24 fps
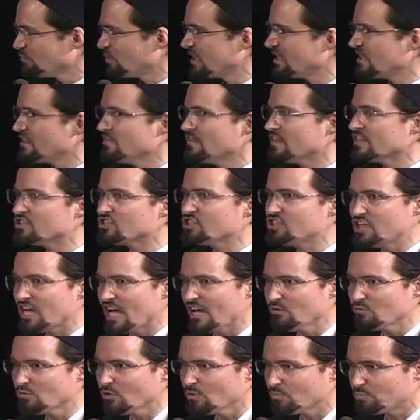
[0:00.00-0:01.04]
but in the
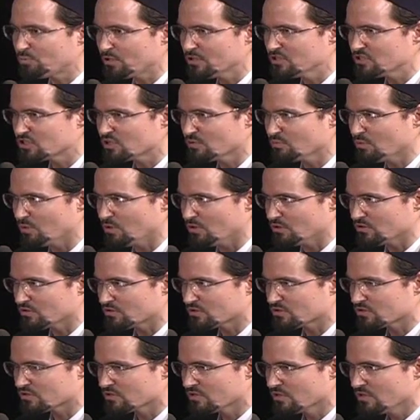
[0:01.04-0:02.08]
general
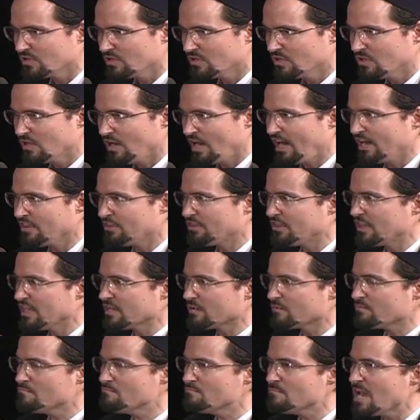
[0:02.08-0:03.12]
principles, I
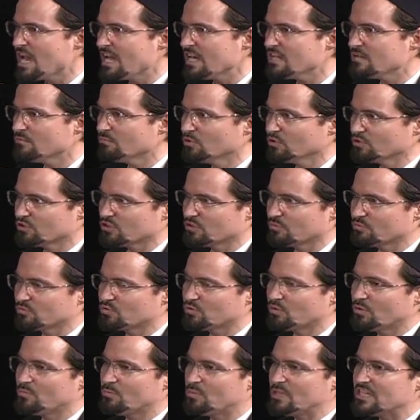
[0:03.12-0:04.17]
think many
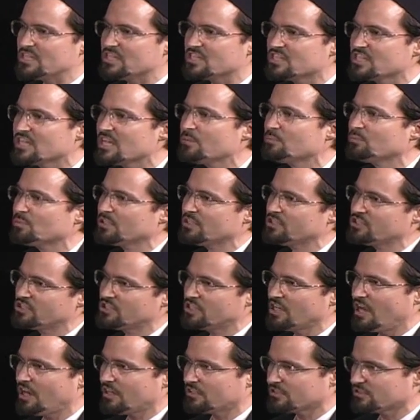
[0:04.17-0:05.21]
Muslims would be deeply
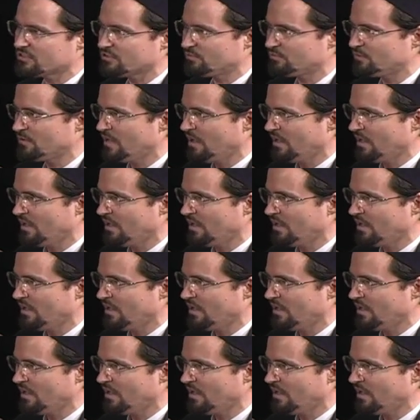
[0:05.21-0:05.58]
shocked to